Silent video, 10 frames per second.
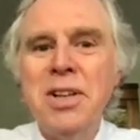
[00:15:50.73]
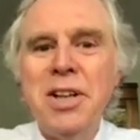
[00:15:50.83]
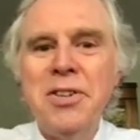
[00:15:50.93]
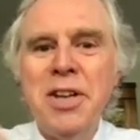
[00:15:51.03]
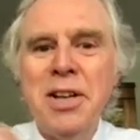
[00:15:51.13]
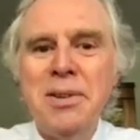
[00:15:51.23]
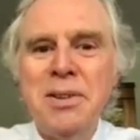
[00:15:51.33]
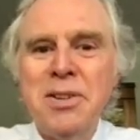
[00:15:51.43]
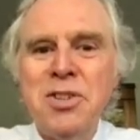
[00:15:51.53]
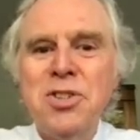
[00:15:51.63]
and then
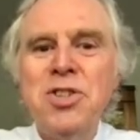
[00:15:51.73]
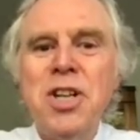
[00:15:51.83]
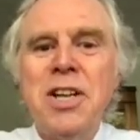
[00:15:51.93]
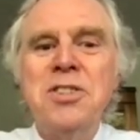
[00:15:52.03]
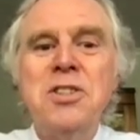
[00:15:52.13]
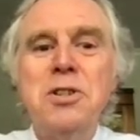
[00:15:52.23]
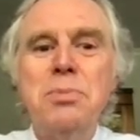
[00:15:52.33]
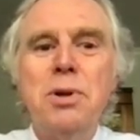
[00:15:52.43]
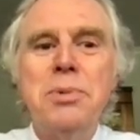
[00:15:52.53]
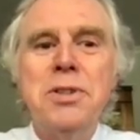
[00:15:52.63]
changed its
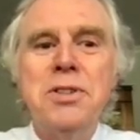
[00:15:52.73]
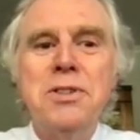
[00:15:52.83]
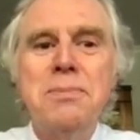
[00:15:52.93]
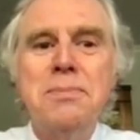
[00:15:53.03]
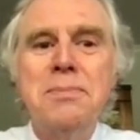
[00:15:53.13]
properties.